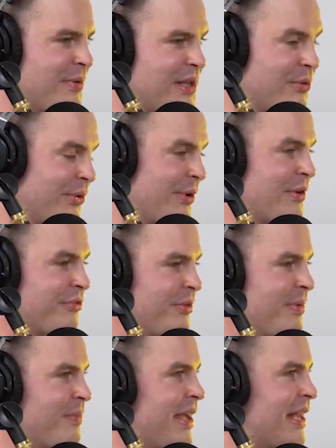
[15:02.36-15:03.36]
but he learned
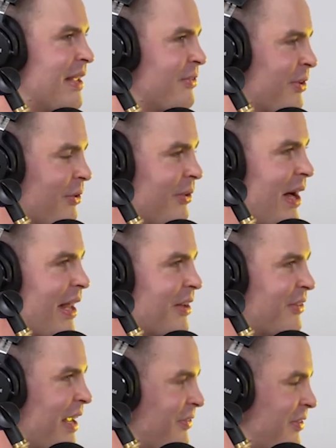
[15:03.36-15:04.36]
from it, man. He took a lot of
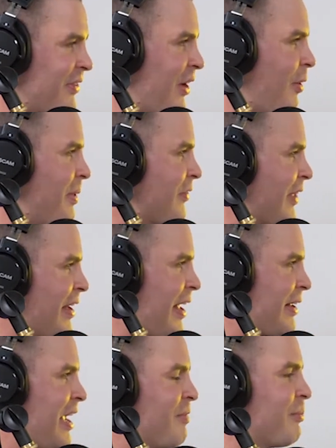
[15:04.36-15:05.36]
Jason's elements
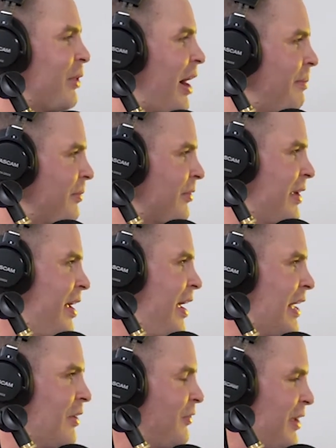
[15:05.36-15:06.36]
that gave him problems,
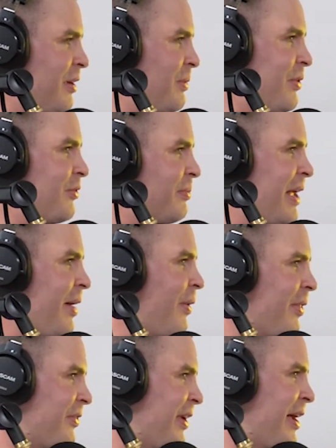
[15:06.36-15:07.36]
and you see him use them now
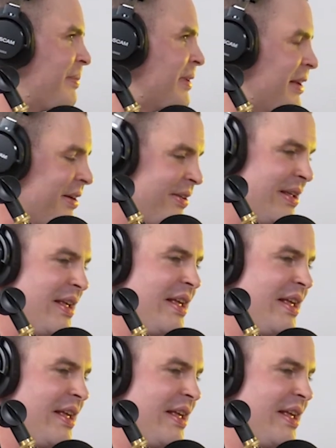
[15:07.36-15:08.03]
all the time, you know?